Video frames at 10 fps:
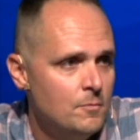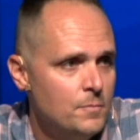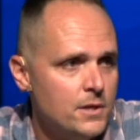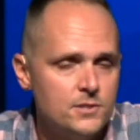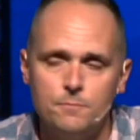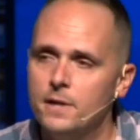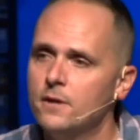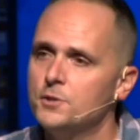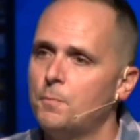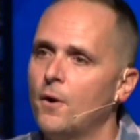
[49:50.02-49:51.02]
Because a
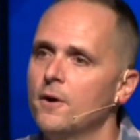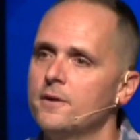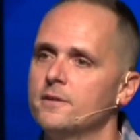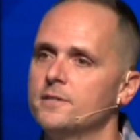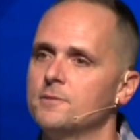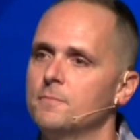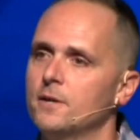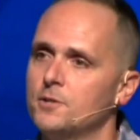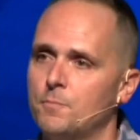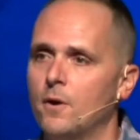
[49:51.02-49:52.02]
marriage partner is a
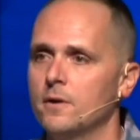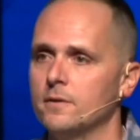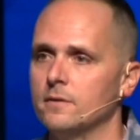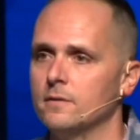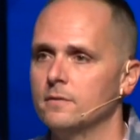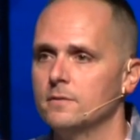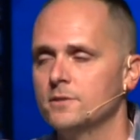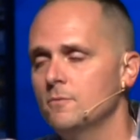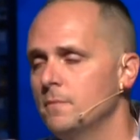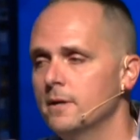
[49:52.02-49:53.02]
marriage partner. There's
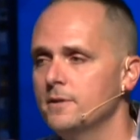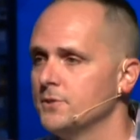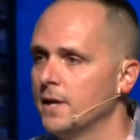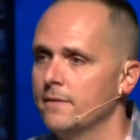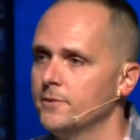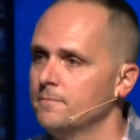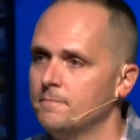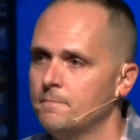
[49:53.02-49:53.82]
no marriage in heaven.